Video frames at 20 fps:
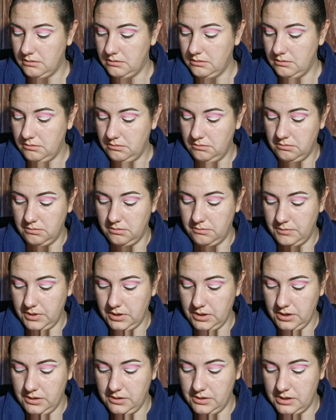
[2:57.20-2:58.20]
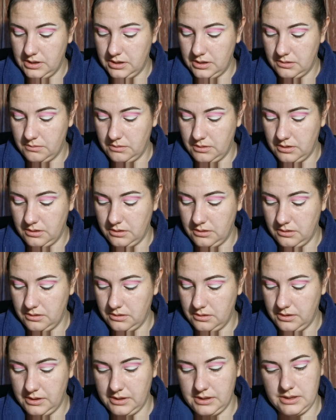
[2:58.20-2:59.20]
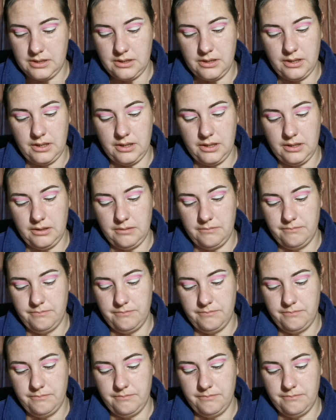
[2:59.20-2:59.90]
oh, let's use this one. It's like a